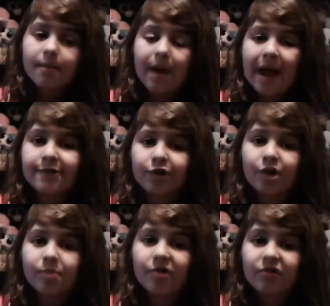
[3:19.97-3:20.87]
And you're
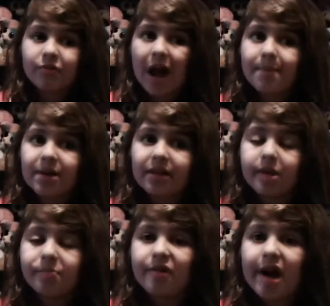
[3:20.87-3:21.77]
going to bring wrapping
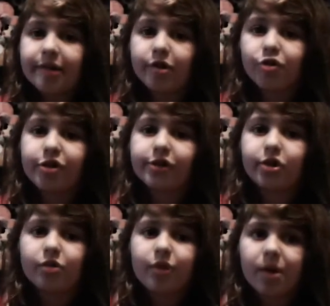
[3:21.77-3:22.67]
supplies, so you're just
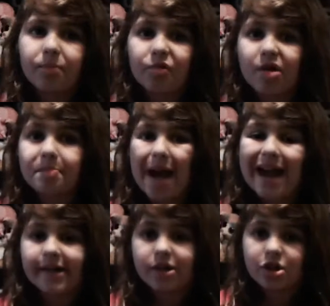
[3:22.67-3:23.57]
going to want to bring
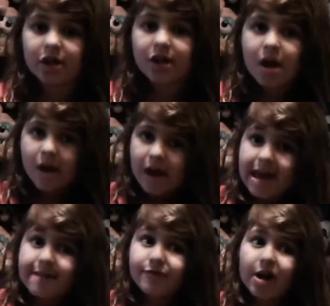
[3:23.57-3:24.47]
packaging.
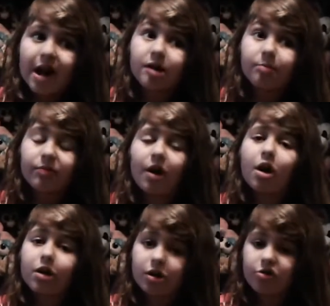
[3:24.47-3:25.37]
If your items
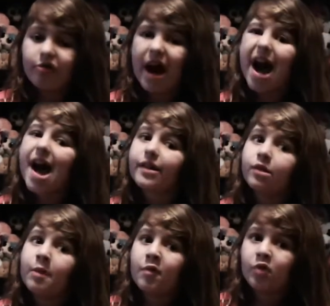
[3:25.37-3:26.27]
are glass,
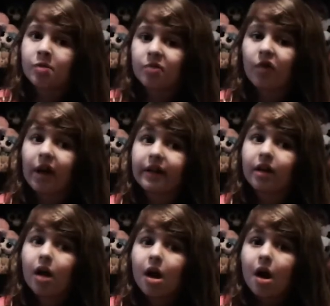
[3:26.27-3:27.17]
you might want to bring like
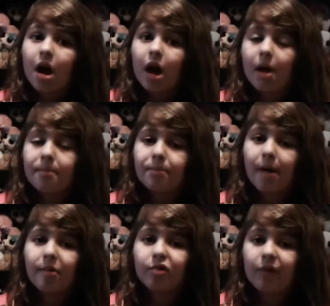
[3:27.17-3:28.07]

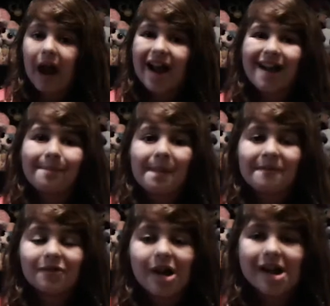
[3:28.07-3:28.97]
bubble wrap.
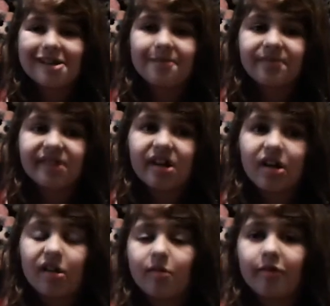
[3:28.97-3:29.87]
If your items
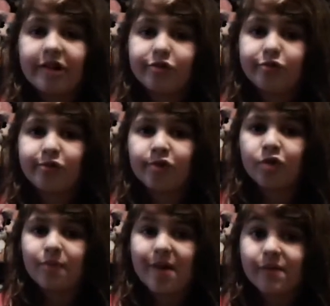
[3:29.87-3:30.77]
are like jewelry,
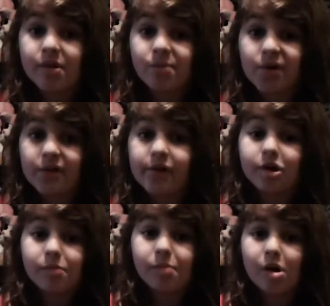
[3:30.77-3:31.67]
you might want to bring
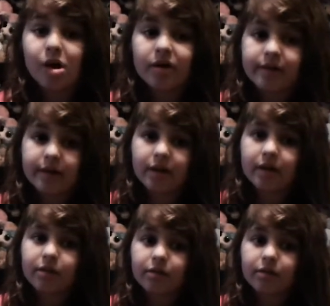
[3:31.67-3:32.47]
little boxes.